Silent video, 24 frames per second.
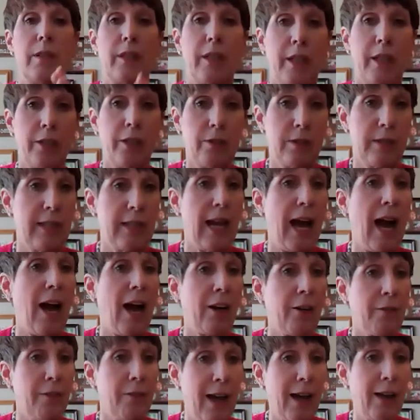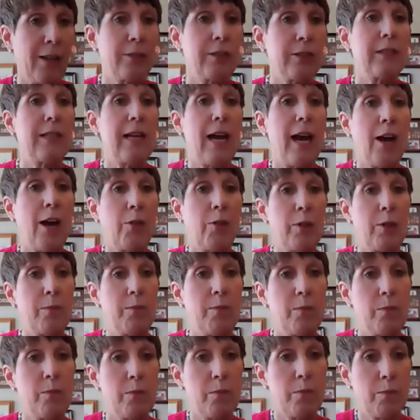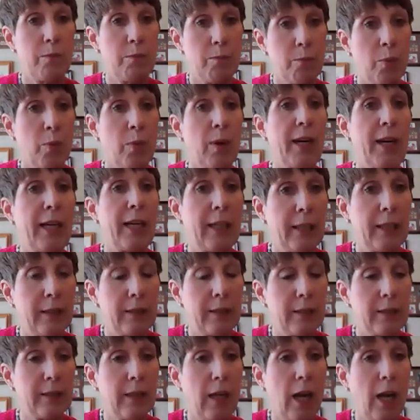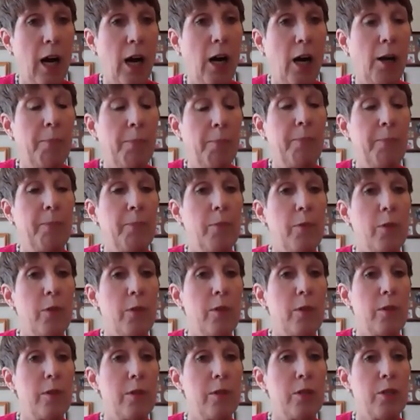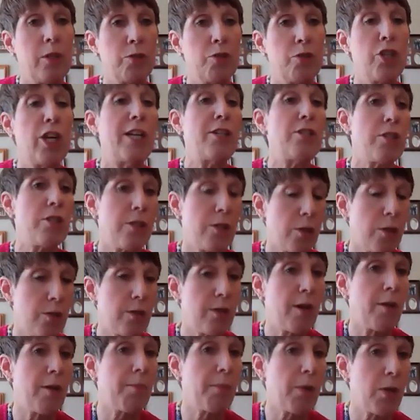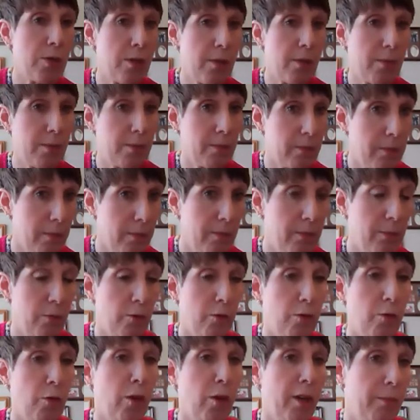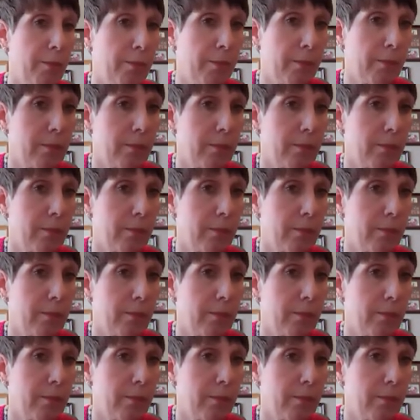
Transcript: here's the out-of-house and how it brings, um, you know, changes those numbers for you.